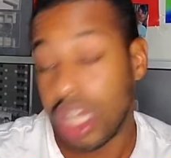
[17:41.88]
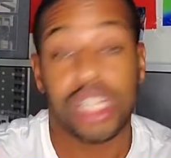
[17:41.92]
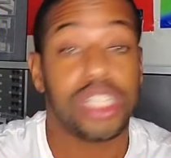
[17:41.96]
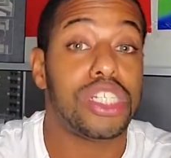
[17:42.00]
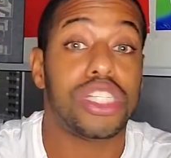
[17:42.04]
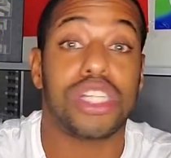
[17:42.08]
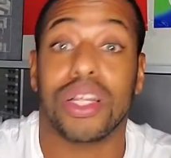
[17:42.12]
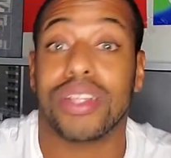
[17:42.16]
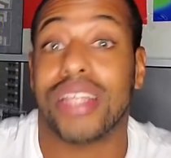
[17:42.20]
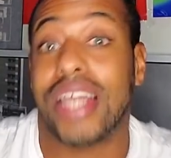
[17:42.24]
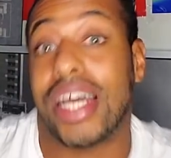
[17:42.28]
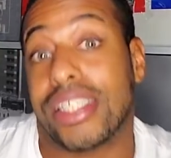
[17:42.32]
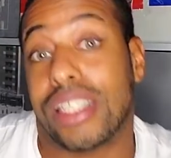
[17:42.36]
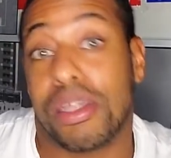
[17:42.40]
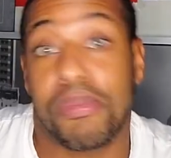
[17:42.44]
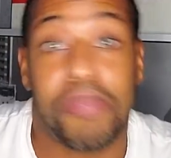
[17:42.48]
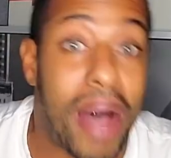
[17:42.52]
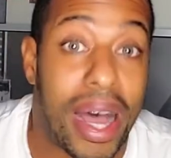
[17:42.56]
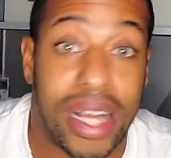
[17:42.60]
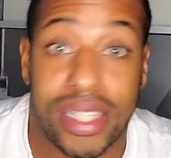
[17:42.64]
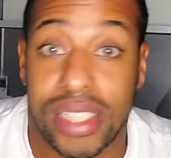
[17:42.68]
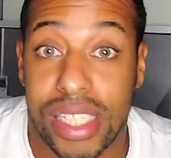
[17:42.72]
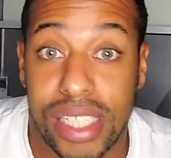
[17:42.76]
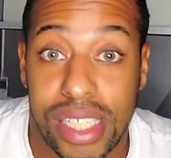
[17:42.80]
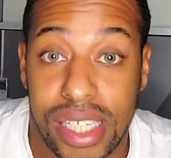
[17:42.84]
So that's a
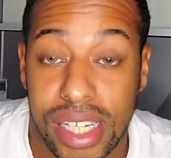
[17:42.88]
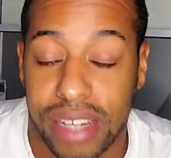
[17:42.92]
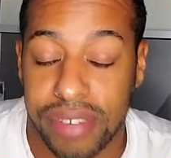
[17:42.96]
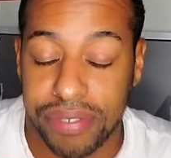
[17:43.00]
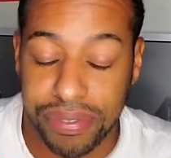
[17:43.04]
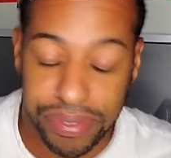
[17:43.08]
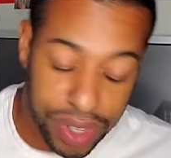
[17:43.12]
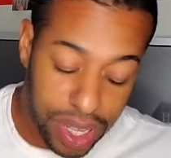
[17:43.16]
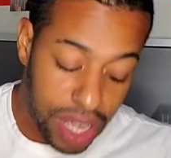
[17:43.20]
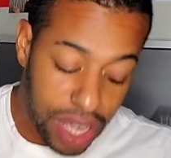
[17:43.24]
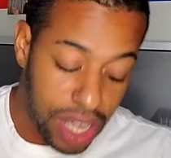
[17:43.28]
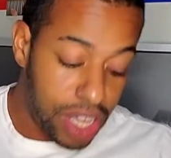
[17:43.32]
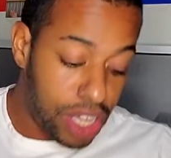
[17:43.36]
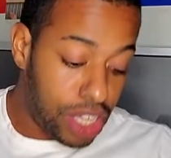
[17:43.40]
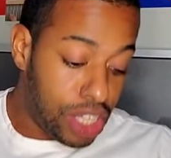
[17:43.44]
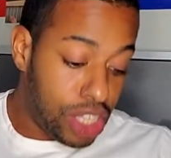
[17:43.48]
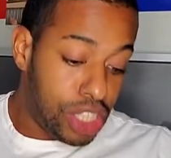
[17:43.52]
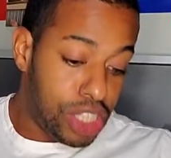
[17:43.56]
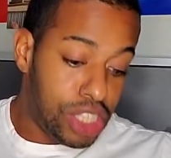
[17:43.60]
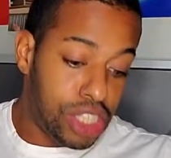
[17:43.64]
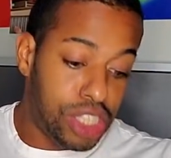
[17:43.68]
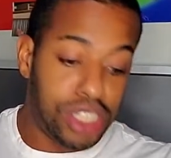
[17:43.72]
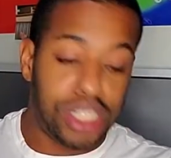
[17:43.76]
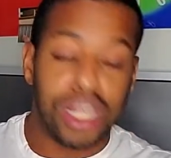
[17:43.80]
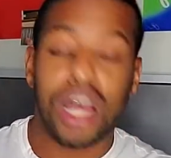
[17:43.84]
positive.
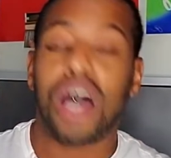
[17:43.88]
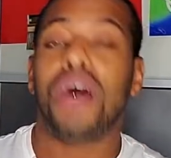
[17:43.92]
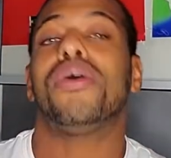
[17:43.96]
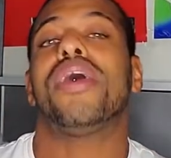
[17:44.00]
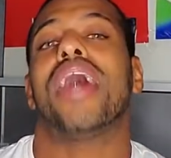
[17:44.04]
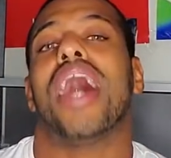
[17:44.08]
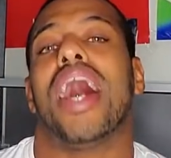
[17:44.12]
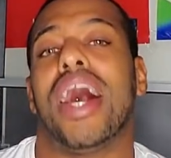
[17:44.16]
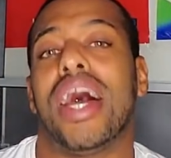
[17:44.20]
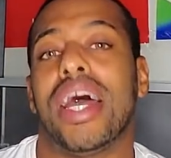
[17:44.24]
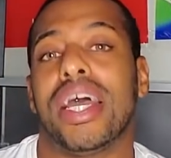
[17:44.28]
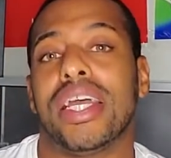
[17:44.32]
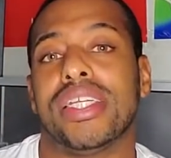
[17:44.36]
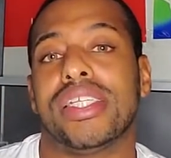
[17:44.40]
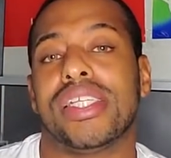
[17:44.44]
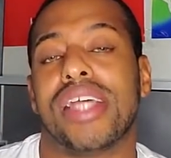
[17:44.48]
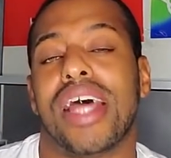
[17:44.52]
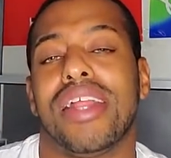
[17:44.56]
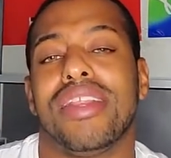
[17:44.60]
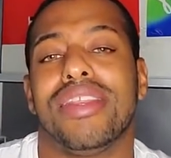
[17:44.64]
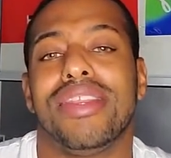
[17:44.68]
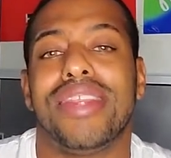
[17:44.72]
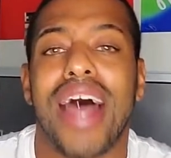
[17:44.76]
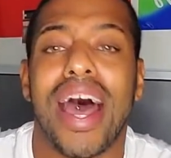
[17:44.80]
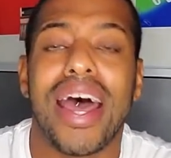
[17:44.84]
So guys,
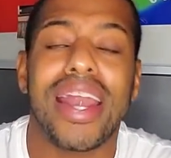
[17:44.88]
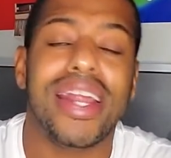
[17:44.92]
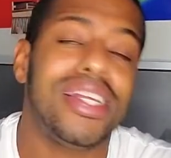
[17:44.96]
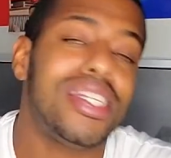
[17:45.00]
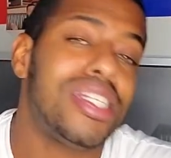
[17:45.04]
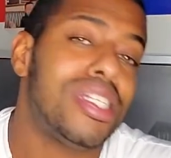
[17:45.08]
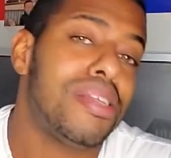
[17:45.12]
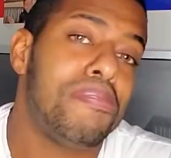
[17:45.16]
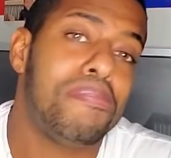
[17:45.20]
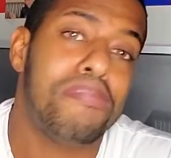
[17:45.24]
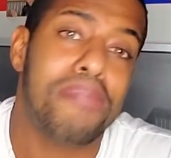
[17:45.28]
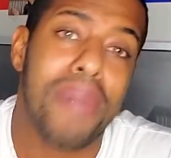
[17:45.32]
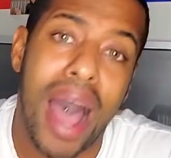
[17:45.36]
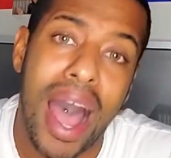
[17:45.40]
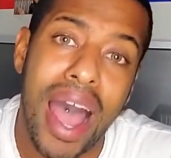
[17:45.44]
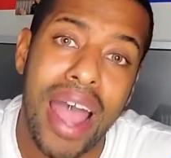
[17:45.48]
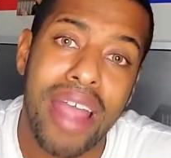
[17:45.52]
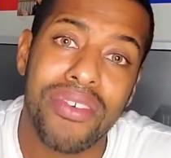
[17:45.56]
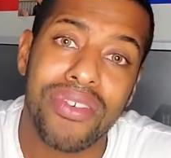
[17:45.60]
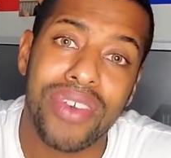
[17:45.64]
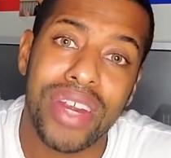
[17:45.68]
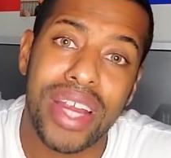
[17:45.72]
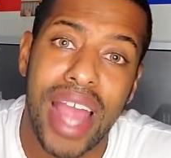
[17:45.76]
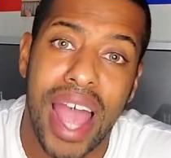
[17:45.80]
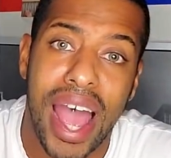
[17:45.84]
that is my
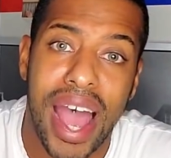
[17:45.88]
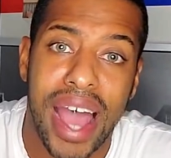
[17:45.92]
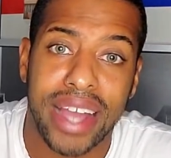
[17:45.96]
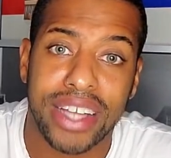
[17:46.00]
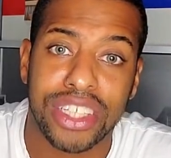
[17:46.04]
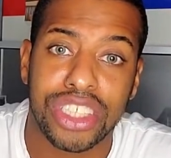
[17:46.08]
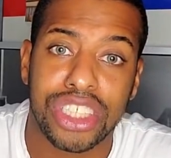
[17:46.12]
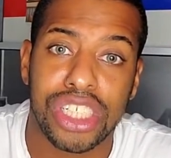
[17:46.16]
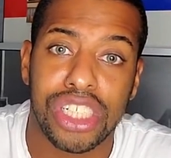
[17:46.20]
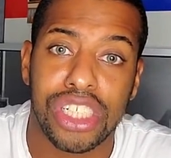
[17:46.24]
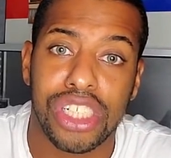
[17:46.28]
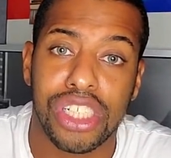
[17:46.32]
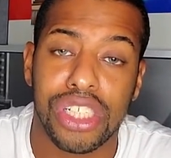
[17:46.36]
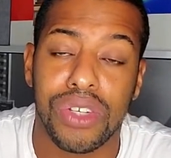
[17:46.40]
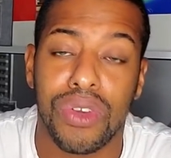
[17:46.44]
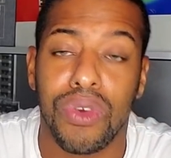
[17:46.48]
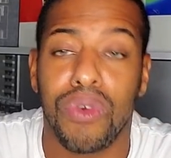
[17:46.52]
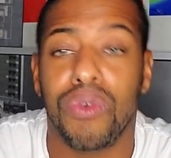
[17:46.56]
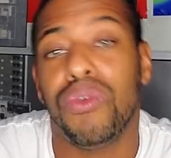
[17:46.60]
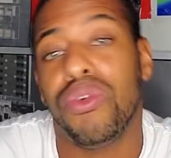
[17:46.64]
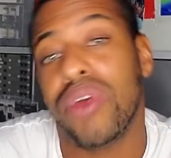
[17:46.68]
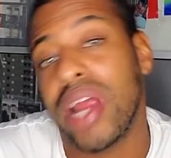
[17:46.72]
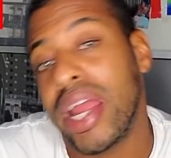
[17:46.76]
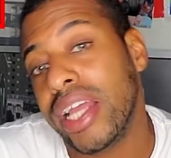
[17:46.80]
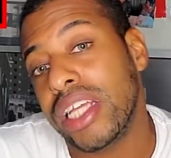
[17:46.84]
reaction to
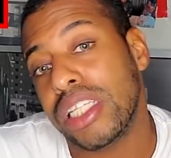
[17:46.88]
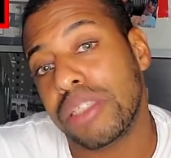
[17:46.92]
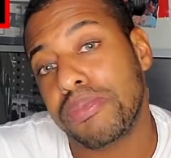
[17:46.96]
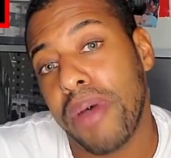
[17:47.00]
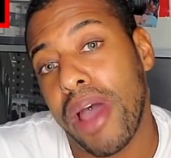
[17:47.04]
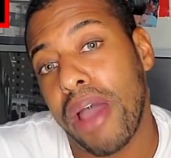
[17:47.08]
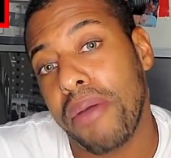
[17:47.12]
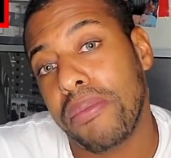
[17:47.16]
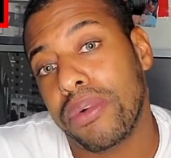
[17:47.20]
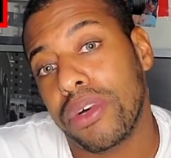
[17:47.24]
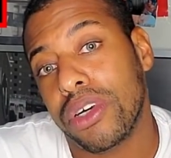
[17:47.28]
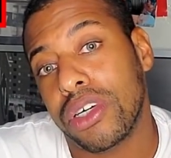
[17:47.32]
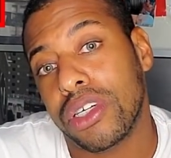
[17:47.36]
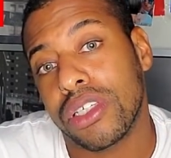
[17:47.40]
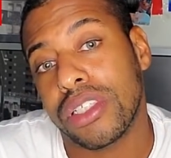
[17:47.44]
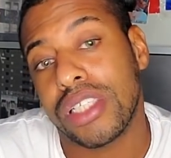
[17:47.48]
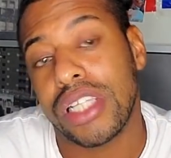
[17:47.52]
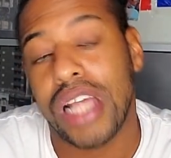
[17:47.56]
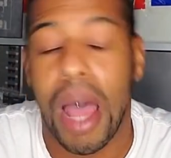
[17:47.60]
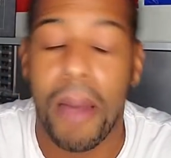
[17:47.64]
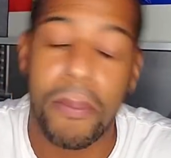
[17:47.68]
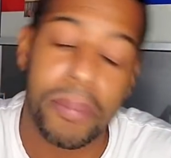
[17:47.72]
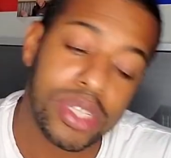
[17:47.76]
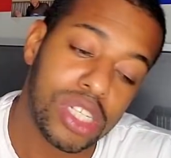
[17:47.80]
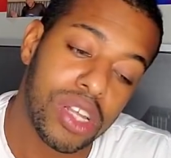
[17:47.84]
Raised by Wolves
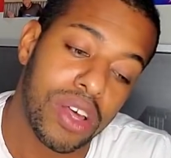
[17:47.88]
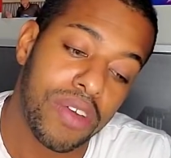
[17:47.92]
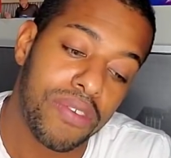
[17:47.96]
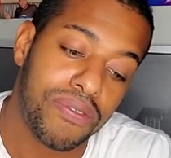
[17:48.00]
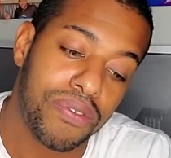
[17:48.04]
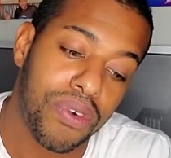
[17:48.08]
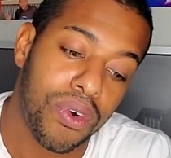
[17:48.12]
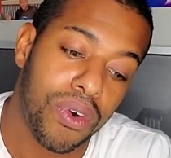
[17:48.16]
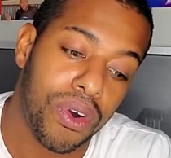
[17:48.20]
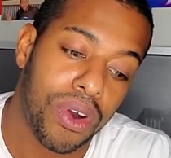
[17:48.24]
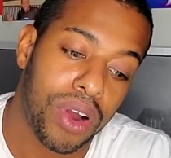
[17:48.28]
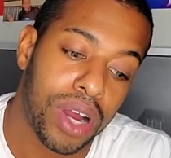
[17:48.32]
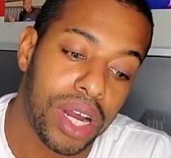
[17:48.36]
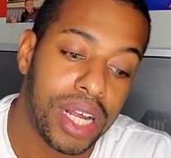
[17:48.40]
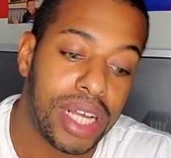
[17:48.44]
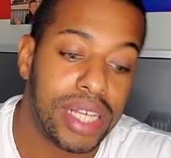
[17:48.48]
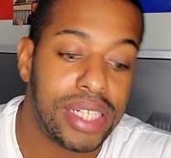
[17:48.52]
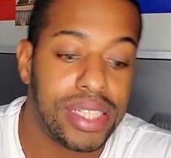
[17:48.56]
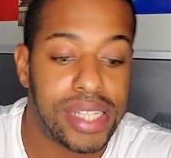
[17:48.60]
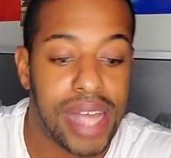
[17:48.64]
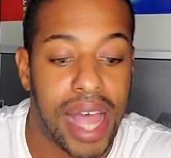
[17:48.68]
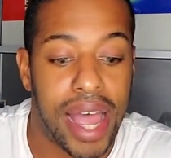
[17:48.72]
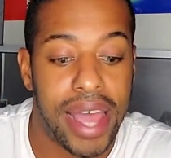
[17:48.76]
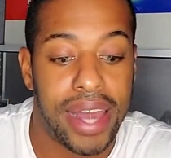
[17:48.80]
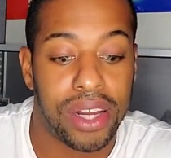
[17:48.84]
episode 4
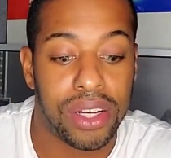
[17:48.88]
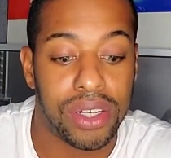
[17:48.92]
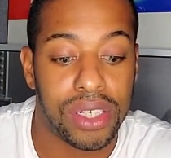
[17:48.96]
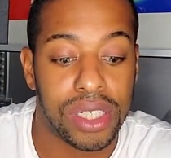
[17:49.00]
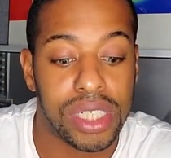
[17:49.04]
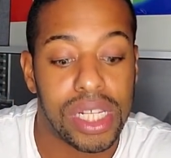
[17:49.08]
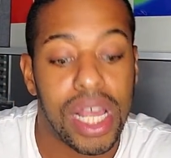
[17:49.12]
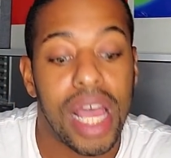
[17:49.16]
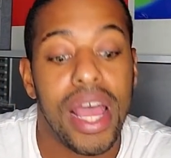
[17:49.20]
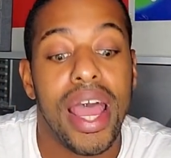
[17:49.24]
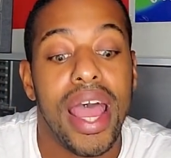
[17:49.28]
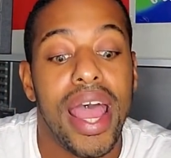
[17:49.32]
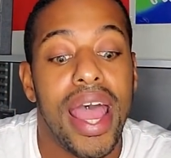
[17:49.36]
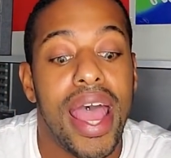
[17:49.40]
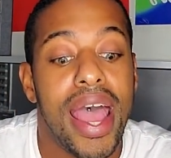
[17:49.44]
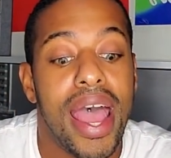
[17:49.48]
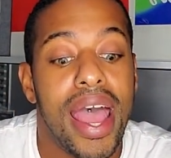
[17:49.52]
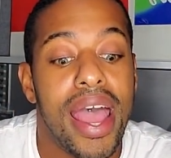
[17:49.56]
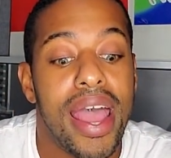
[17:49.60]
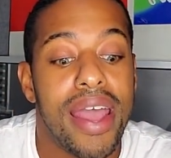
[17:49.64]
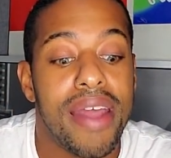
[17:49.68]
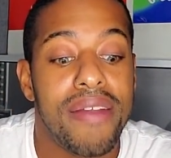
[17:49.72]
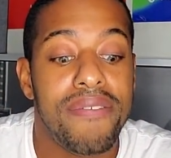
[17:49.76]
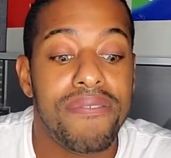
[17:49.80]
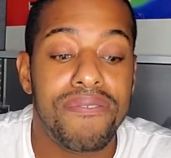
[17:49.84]
entitled
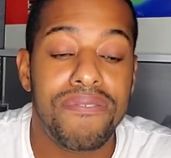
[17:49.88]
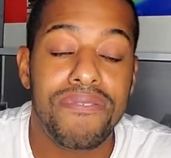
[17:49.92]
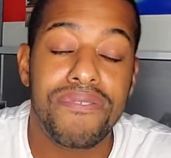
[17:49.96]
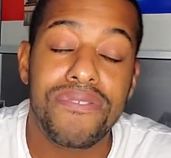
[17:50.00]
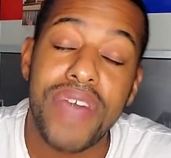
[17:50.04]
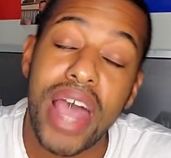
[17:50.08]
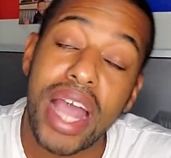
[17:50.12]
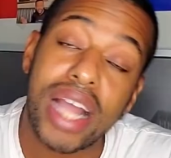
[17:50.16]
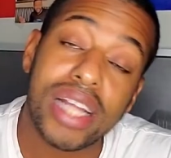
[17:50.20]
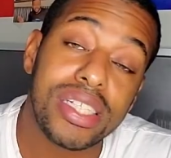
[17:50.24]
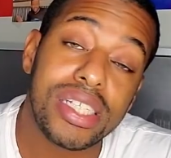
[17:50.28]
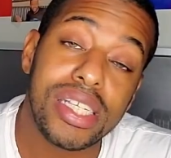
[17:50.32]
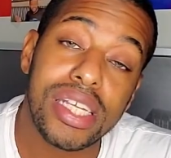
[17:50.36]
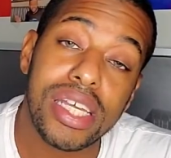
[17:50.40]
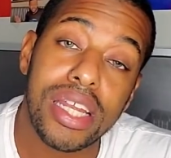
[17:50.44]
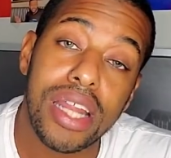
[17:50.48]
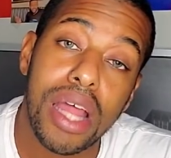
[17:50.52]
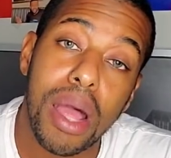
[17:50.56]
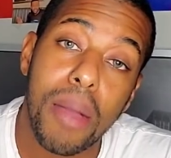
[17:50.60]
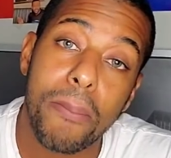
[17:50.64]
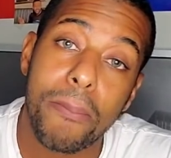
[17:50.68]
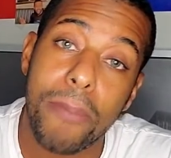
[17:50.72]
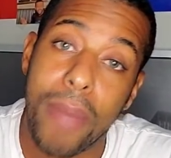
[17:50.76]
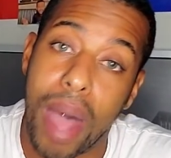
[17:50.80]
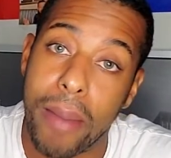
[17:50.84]

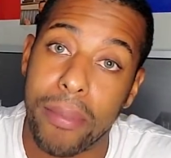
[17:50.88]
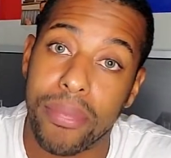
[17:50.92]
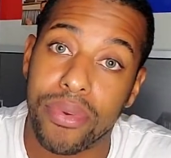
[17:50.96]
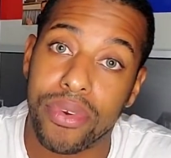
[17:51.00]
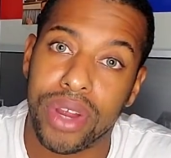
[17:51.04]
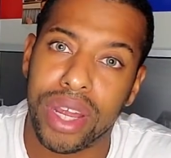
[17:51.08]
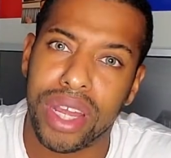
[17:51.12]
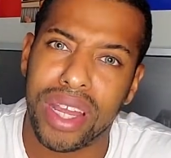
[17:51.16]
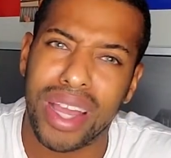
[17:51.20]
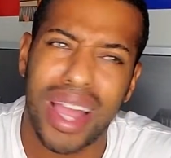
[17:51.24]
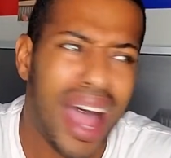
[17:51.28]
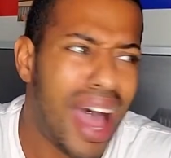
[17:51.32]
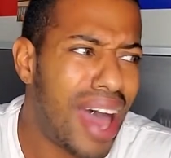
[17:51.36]
Infected Memory.